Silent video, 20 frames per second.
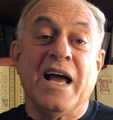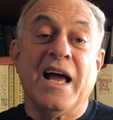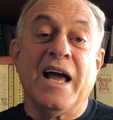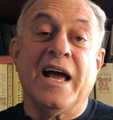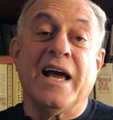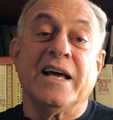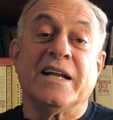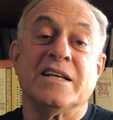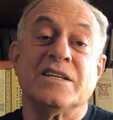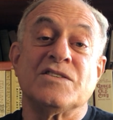
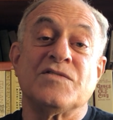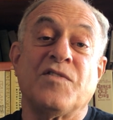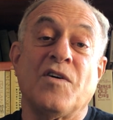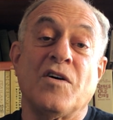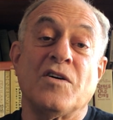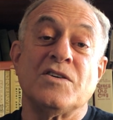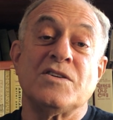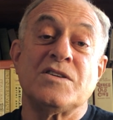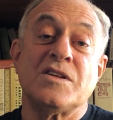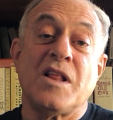And as
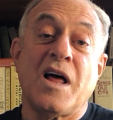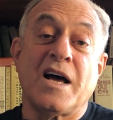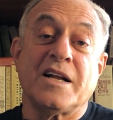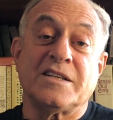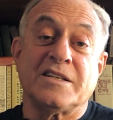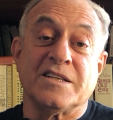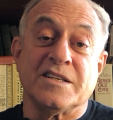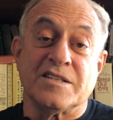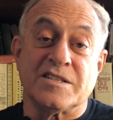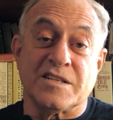far as
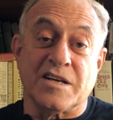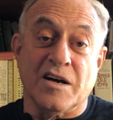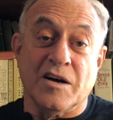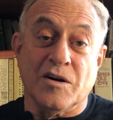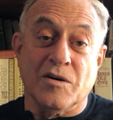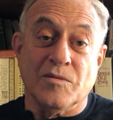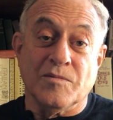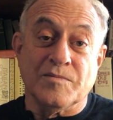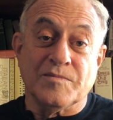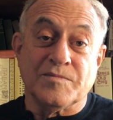latkes
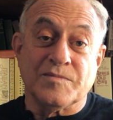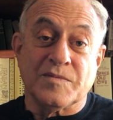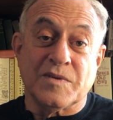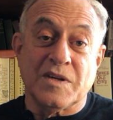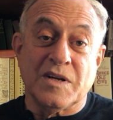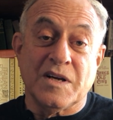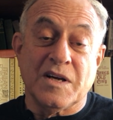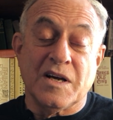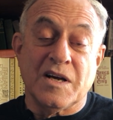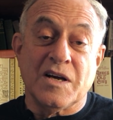go,
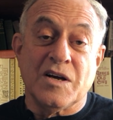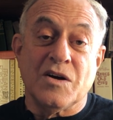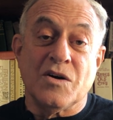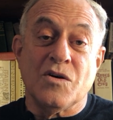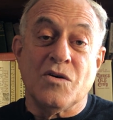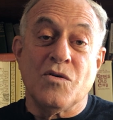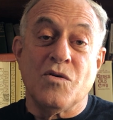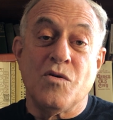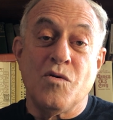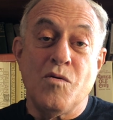
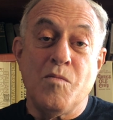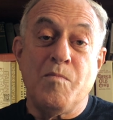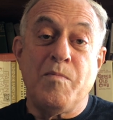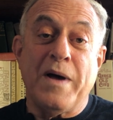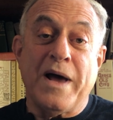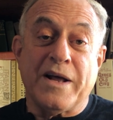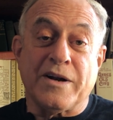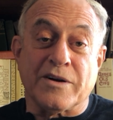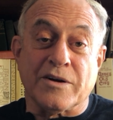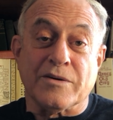who
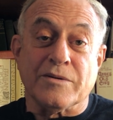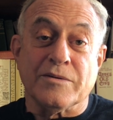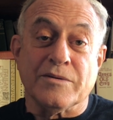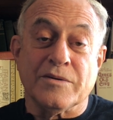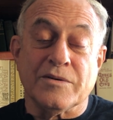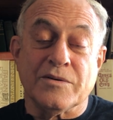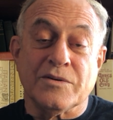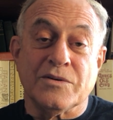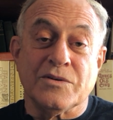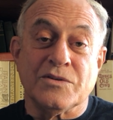better
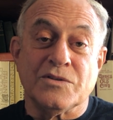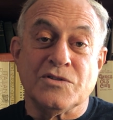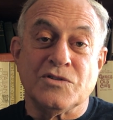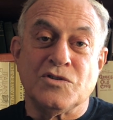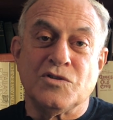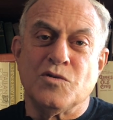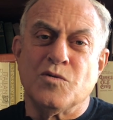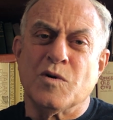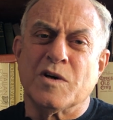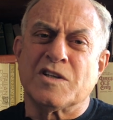
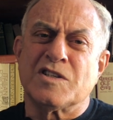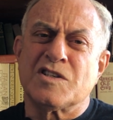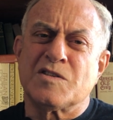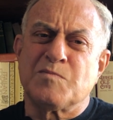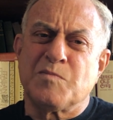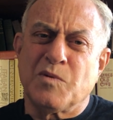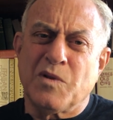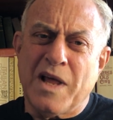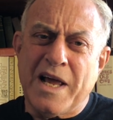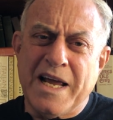to
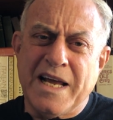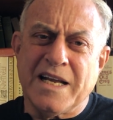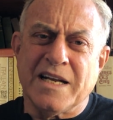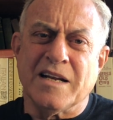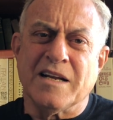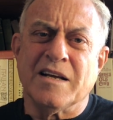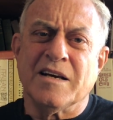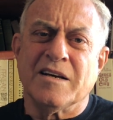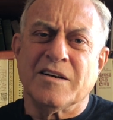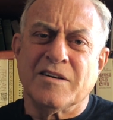explain